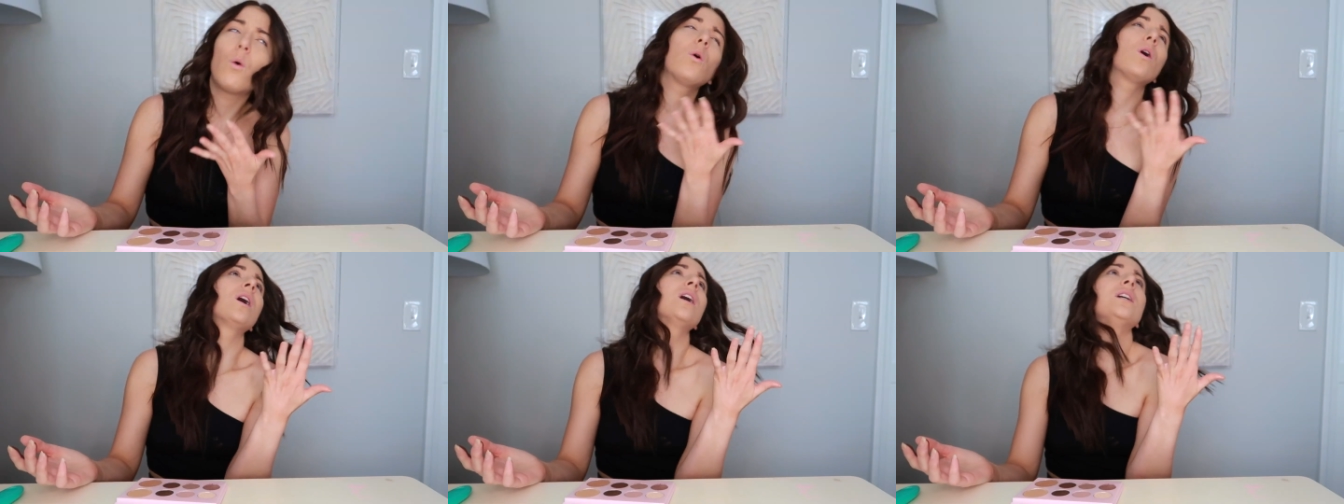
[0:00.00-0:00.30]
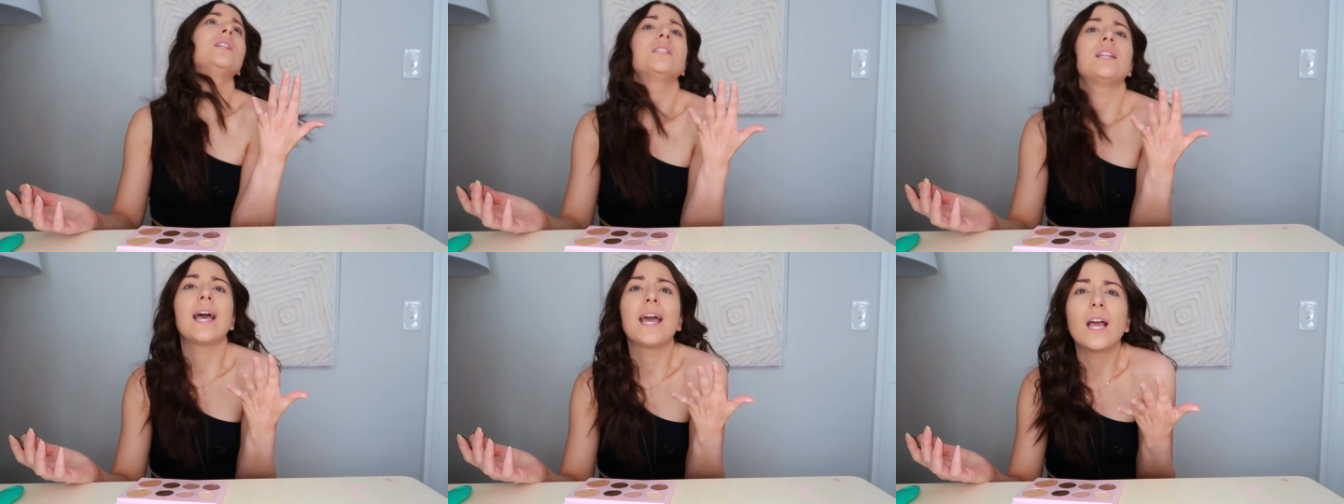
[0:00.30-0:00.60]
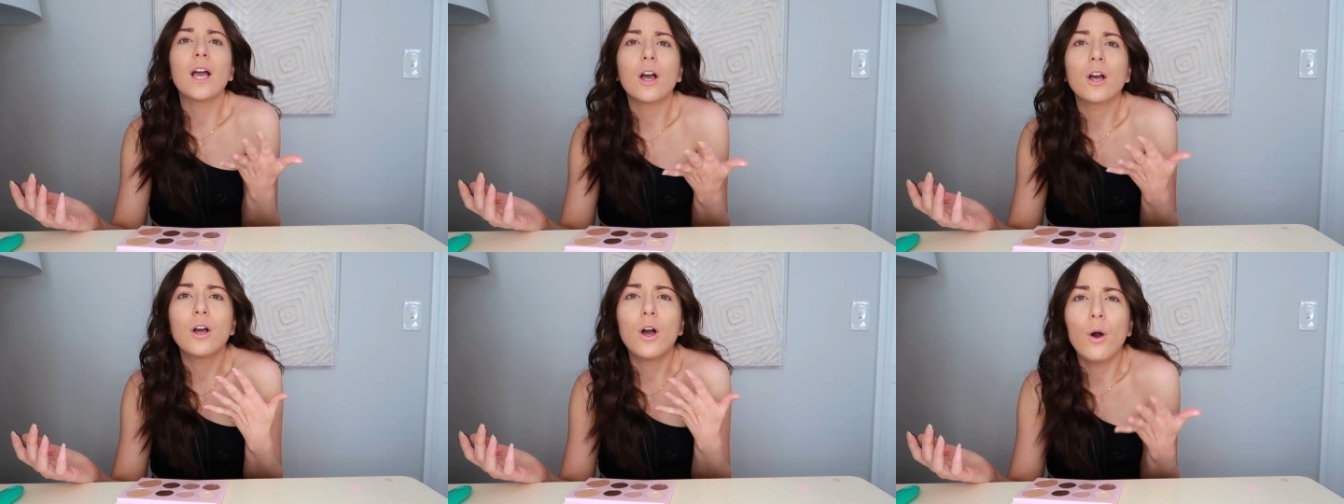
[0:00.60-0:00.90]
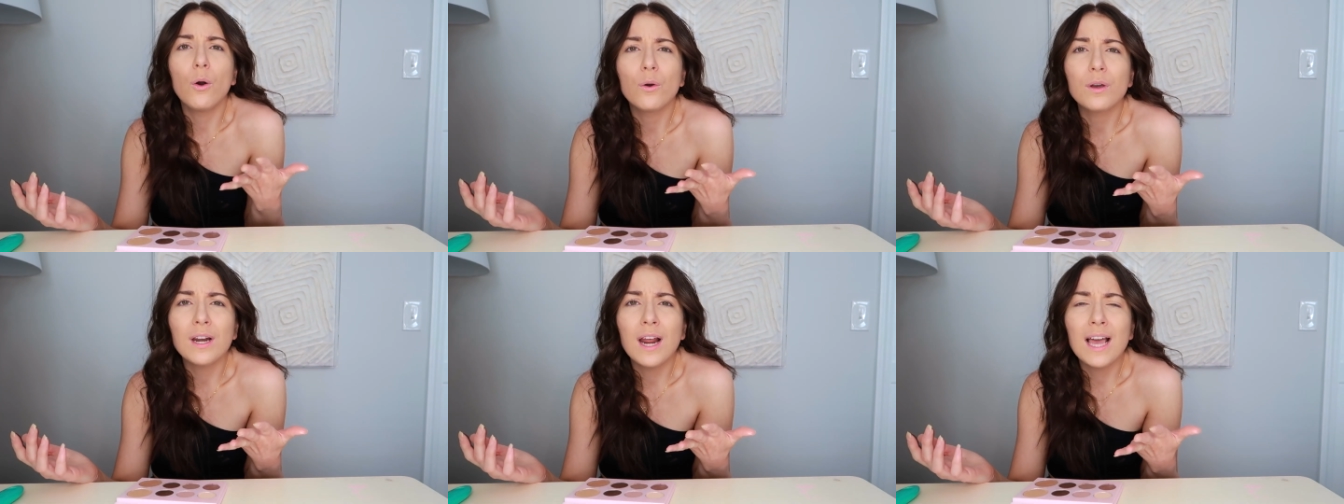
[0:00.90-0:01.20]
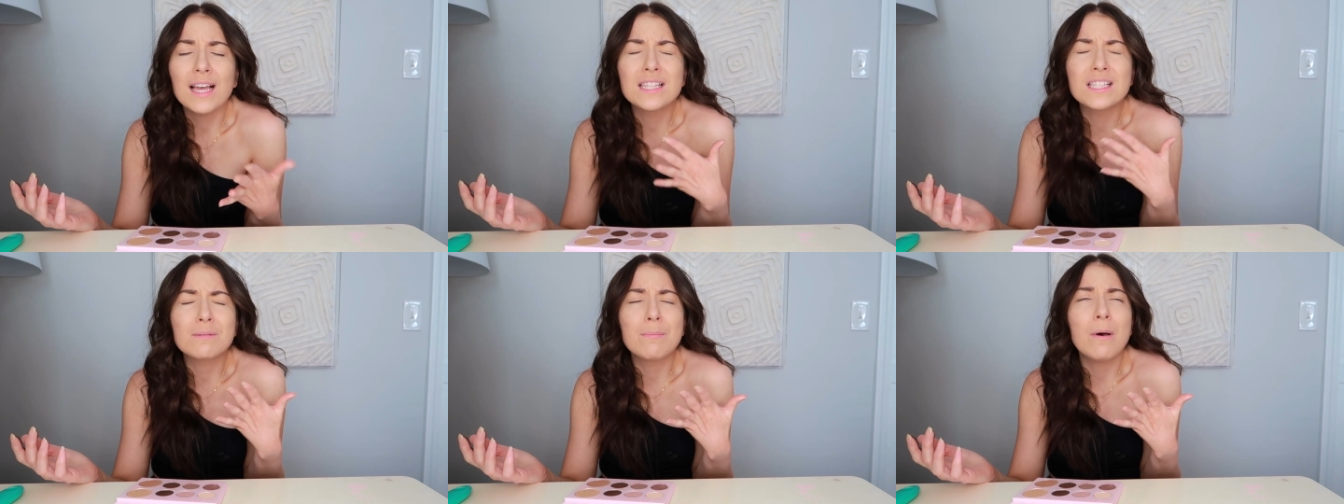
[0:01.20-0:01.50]
or like
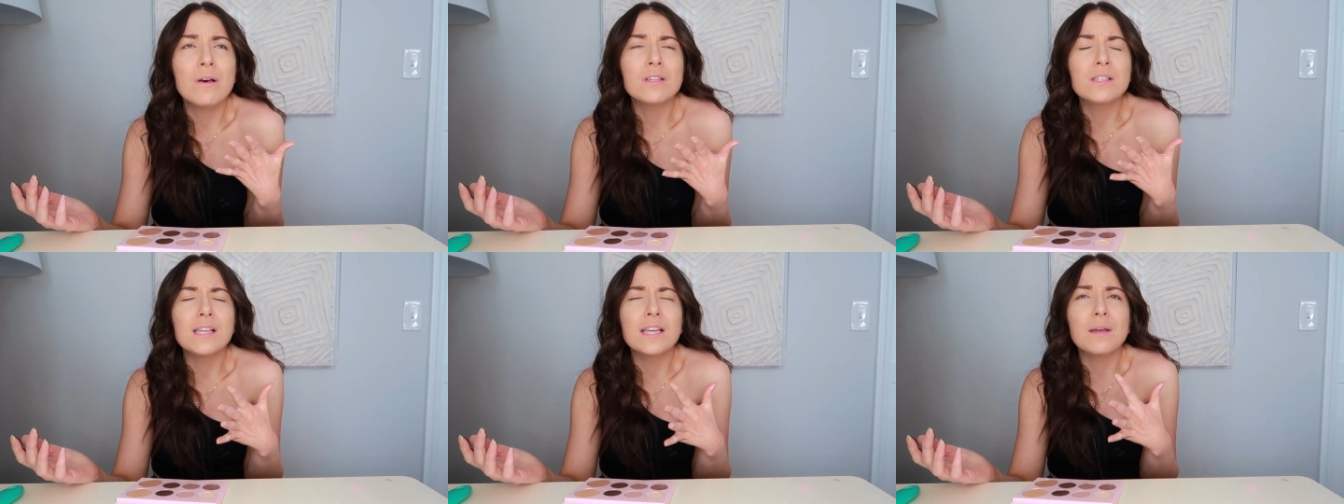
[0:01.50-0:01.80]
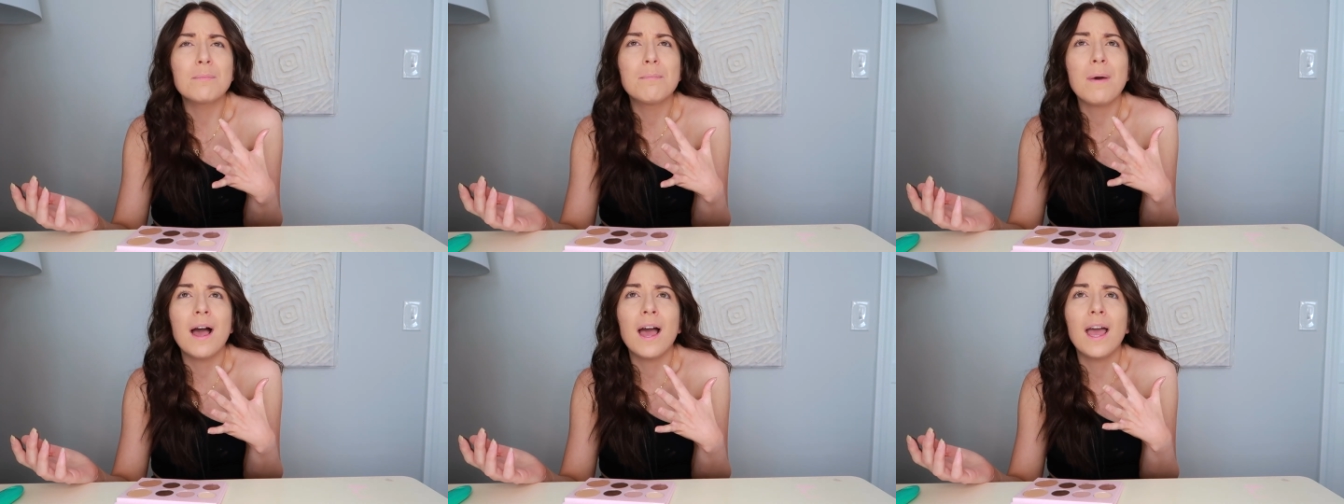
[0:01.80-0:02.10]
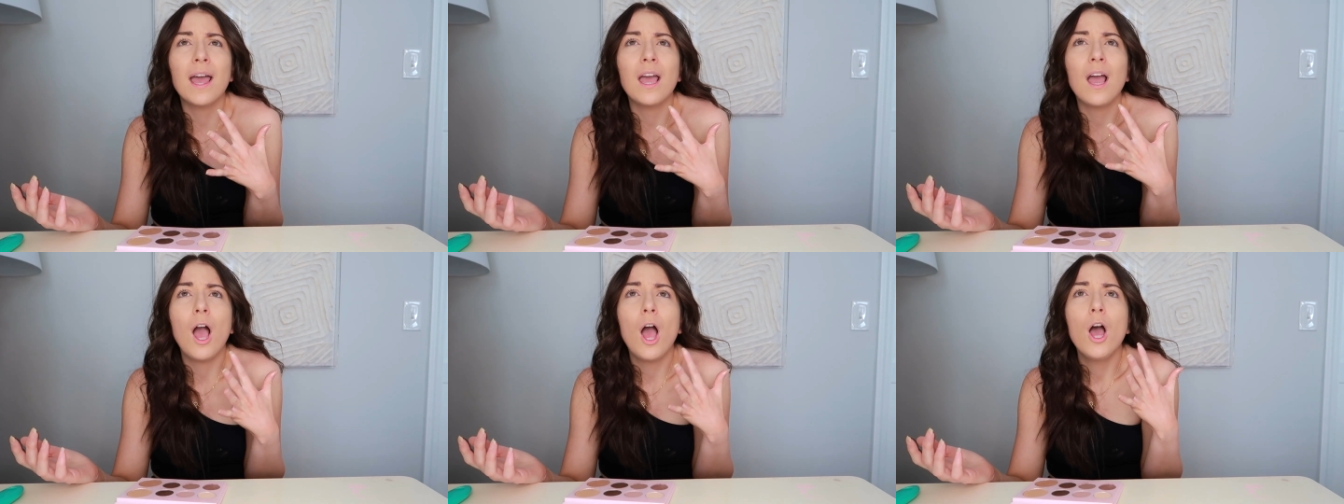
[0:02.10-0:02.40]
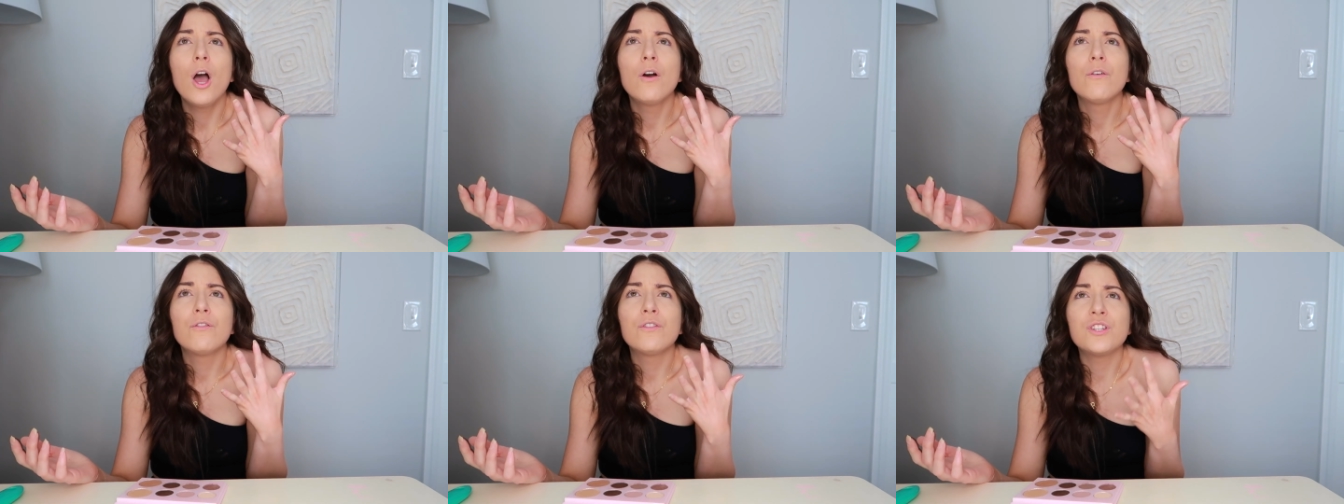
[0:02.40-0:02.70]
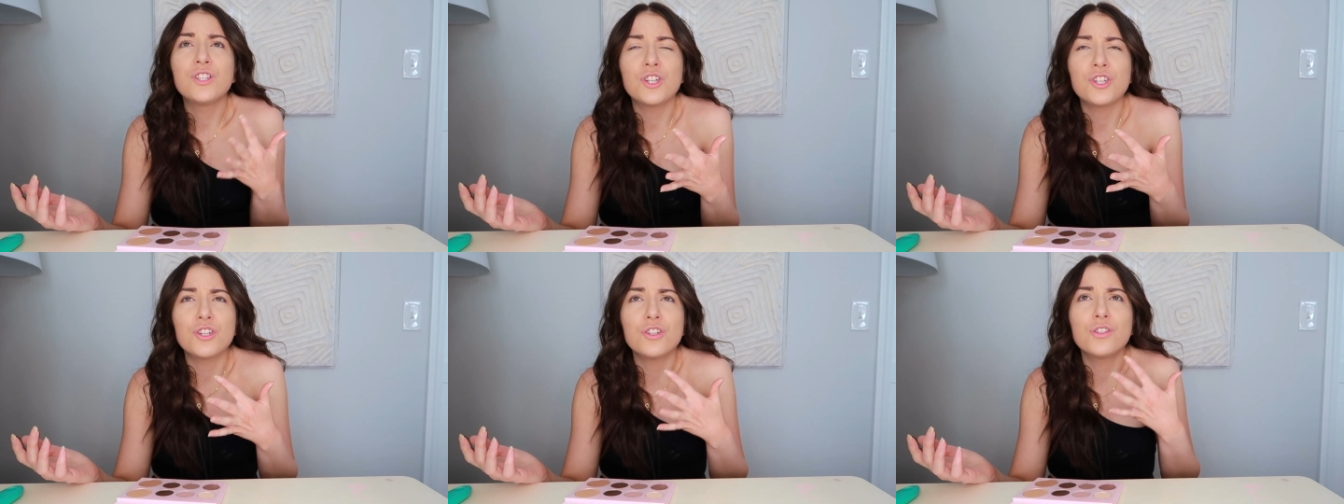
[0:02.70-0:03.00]
coconut. It smells like my
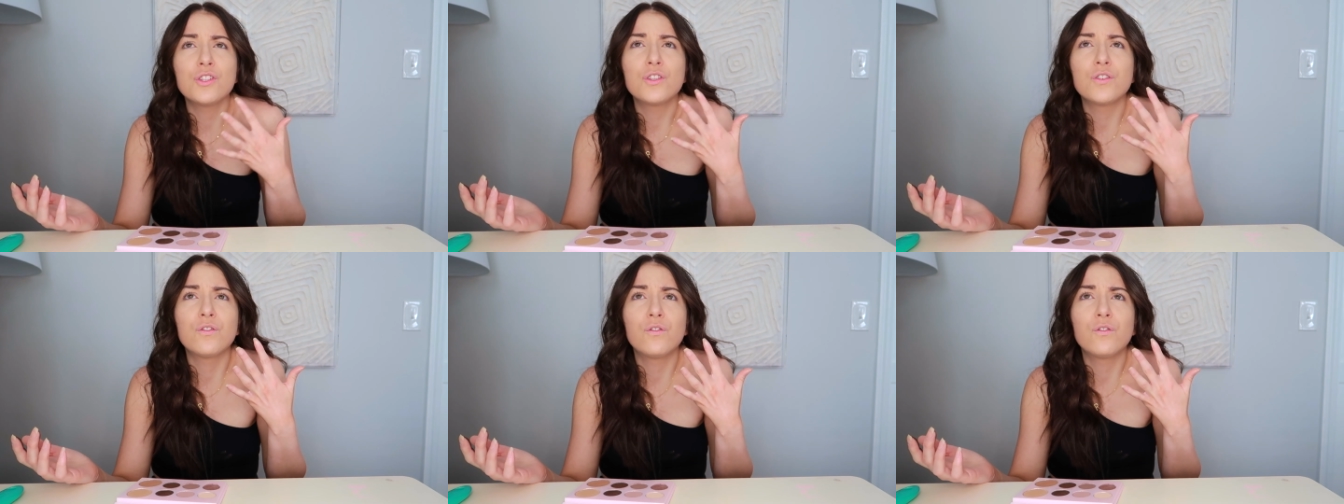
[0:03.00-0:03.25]
Physicians